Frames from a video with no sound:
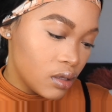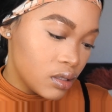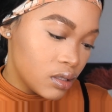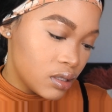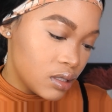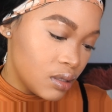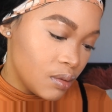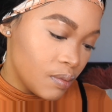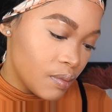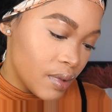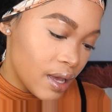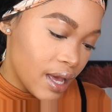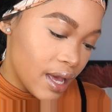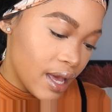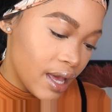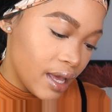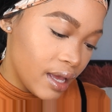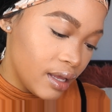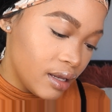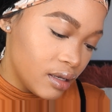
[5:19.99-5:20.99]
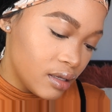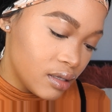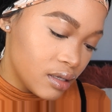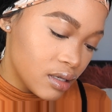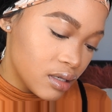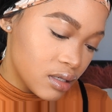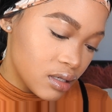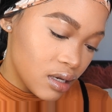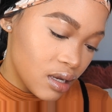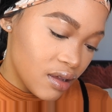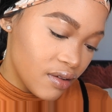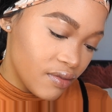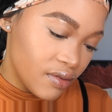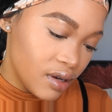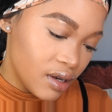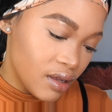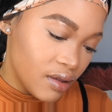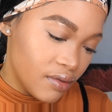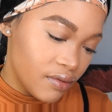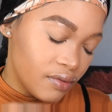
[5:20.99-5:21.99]
See, mine doesn't have
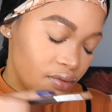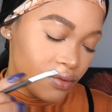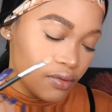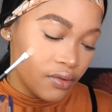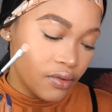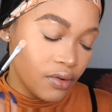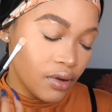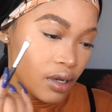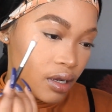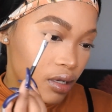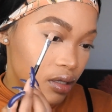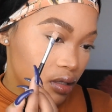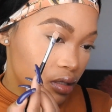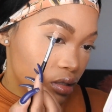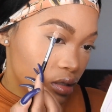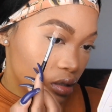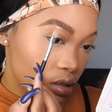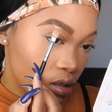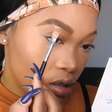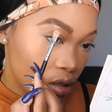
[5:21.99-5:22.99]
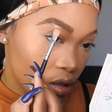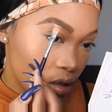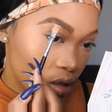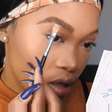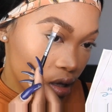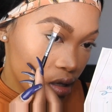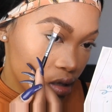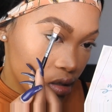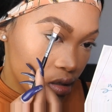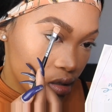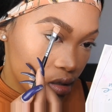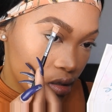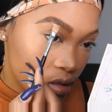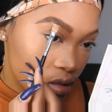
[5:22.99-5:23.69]
enough, right, like that.